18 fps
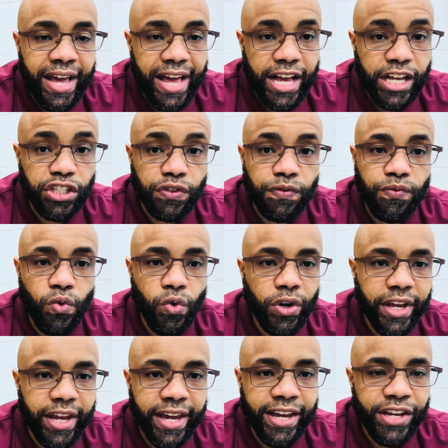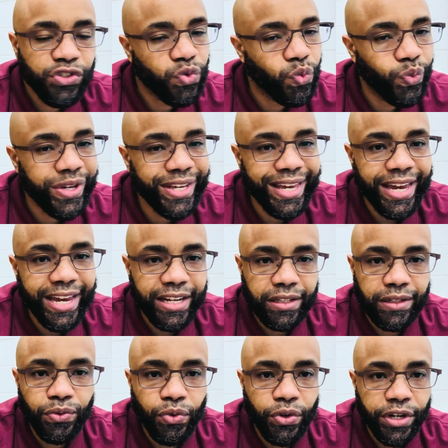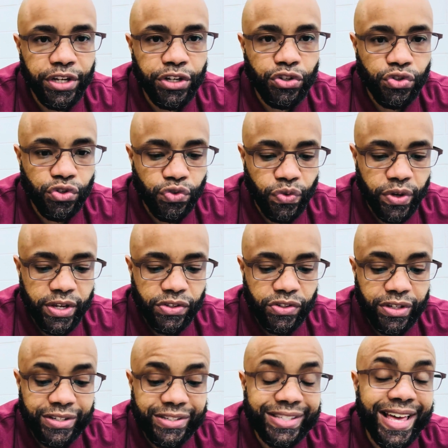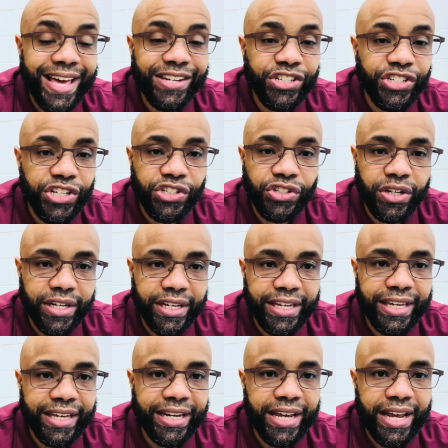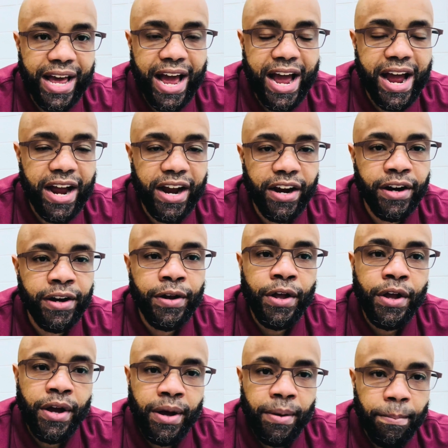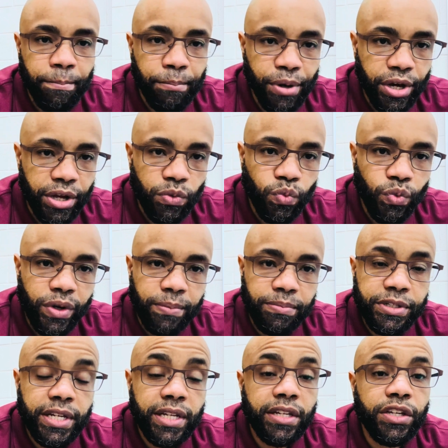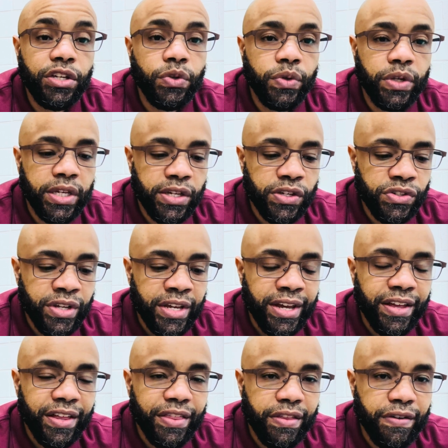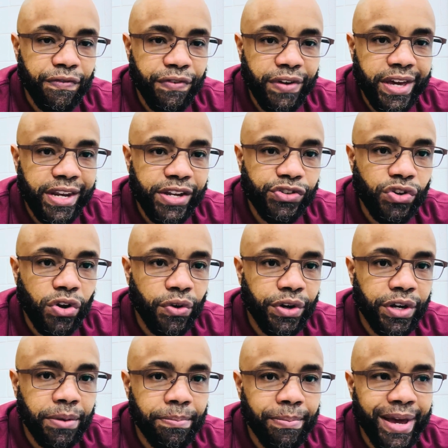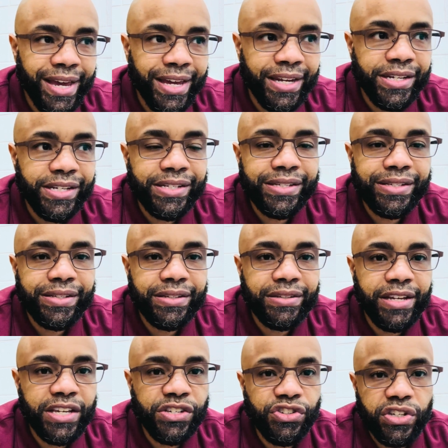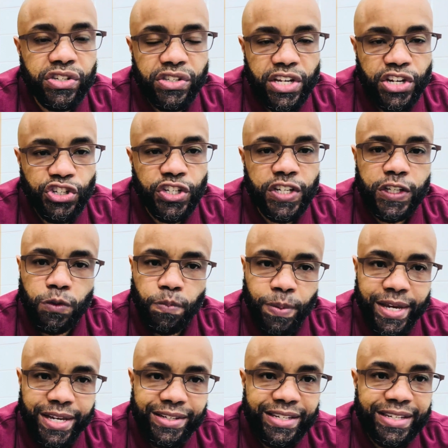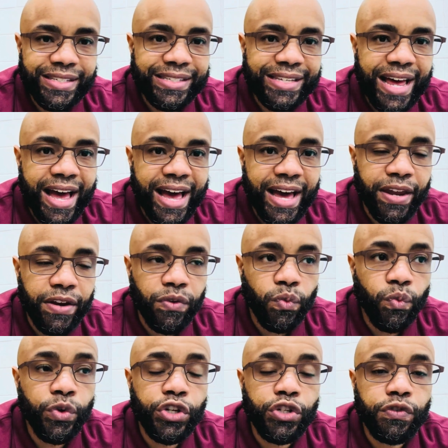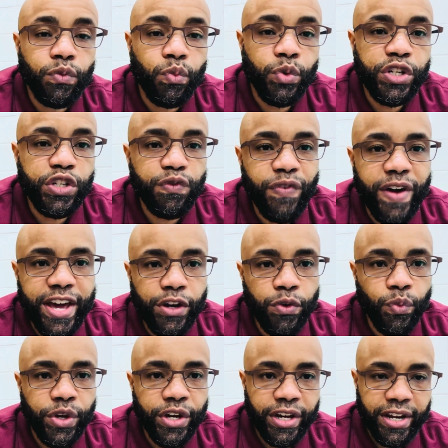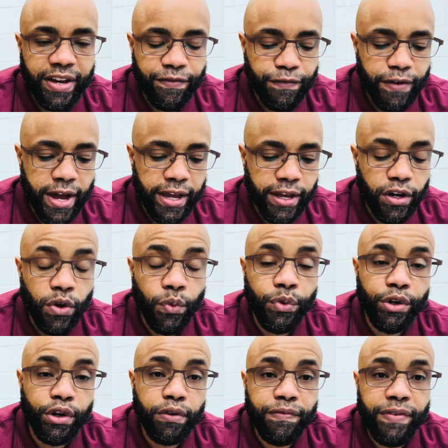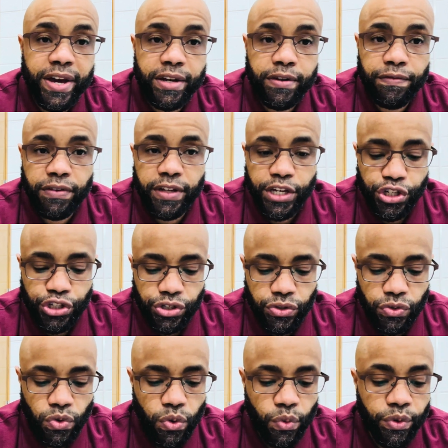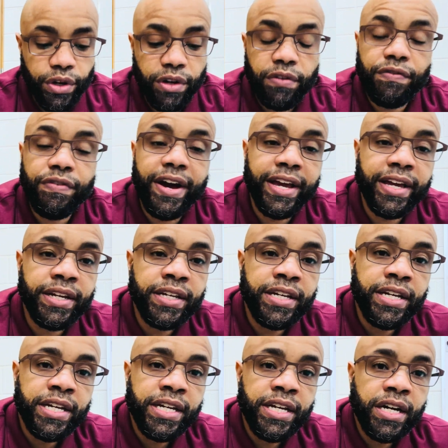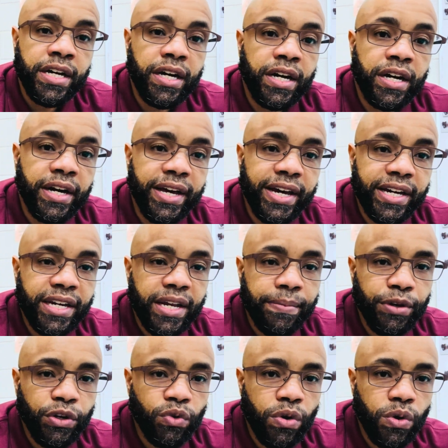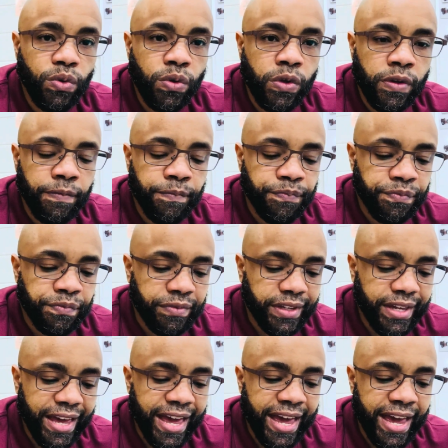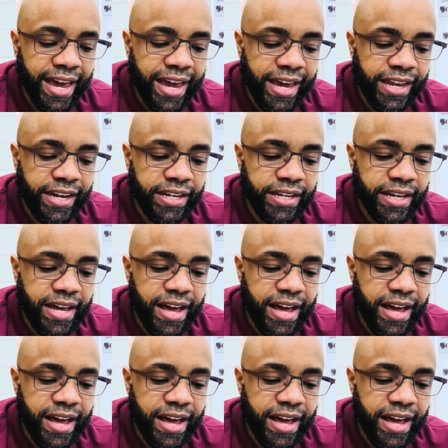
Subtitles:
as a forecast, we can't lower interest rates because that's just going to get it higher. But what I'm telling you is the Fed has already made its decision. It's picked its side. Which fight are we going to fight? Are we going to fight inflation, or are we going to fight economic growth? And